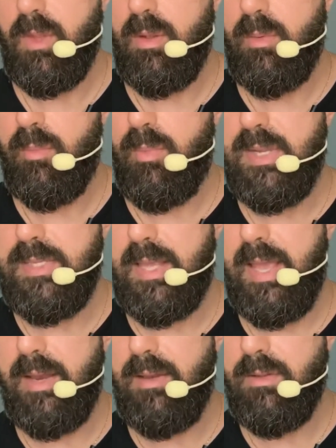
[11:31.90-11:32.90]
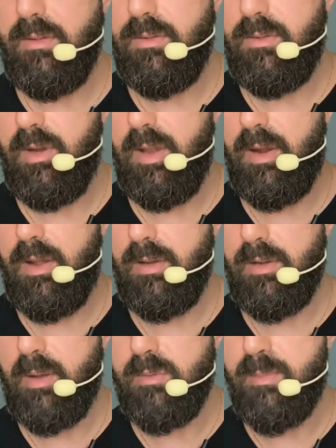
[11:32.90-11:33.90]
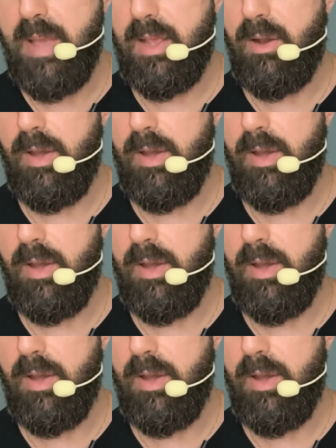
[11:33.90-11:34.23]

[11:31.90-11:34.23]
Press again, turn it on, comes back on.